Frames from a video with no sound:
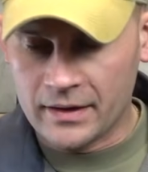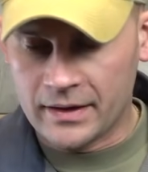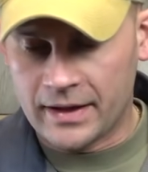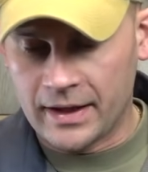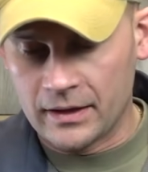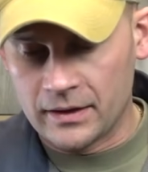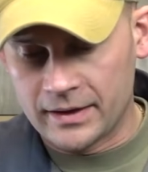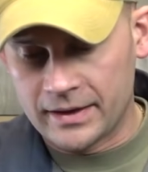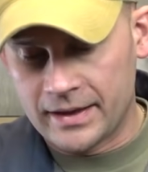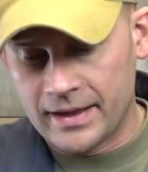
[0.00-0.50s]

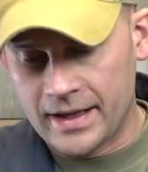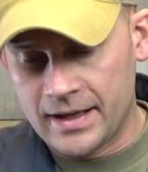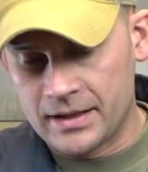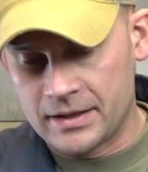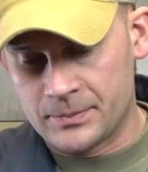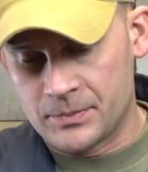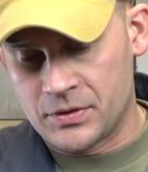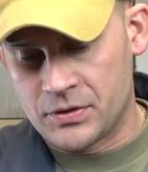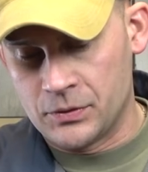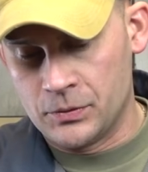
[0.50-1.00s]
Kelly
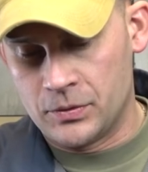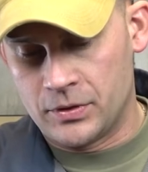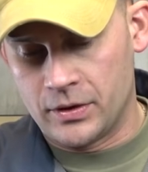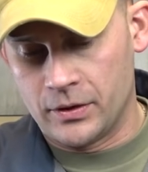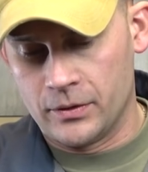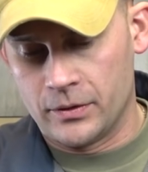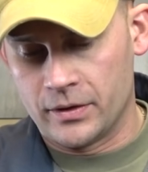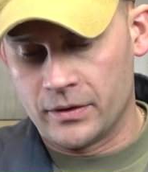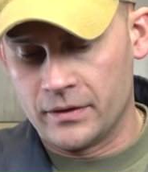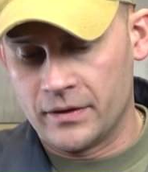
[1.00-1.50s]
Gallup Zoo
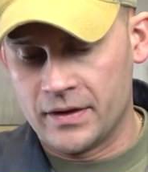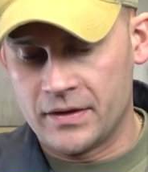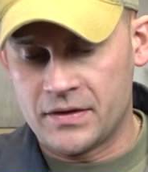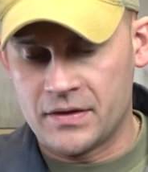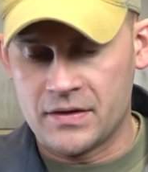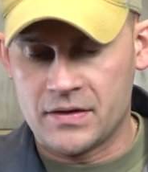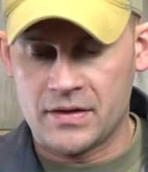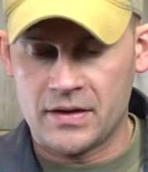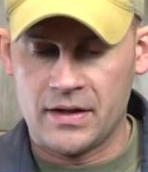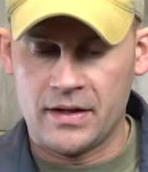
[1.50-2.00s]
Cougar.
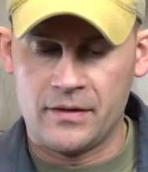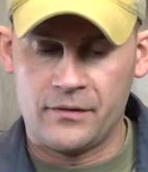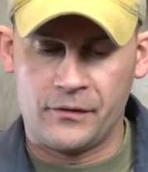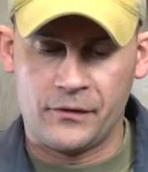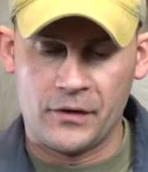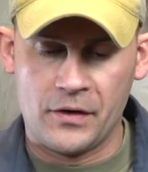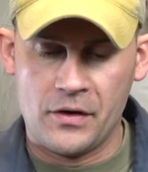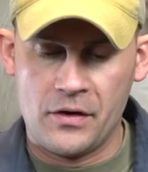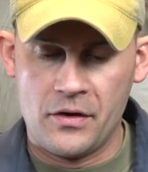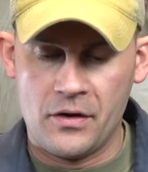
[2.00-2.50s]
This is a
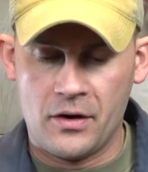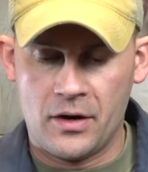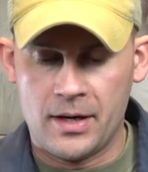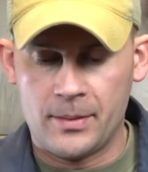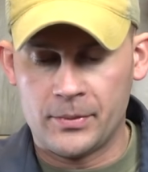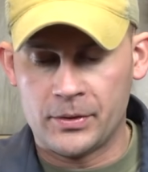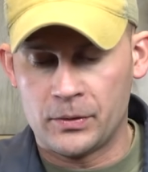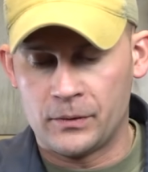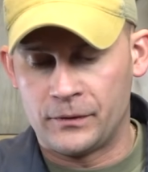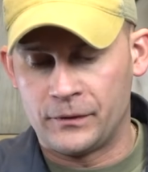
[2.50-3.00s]

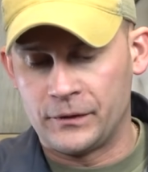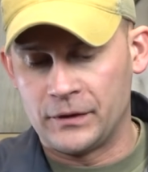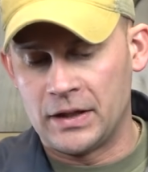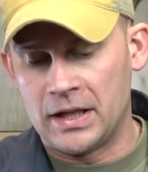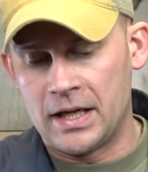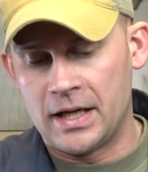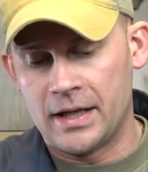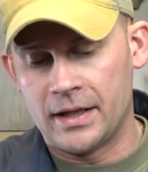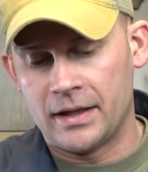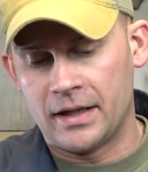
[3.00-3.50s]
phenomenal
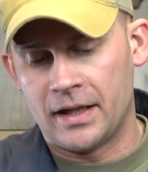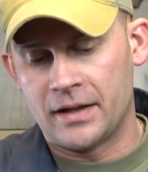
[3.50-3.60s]
fly.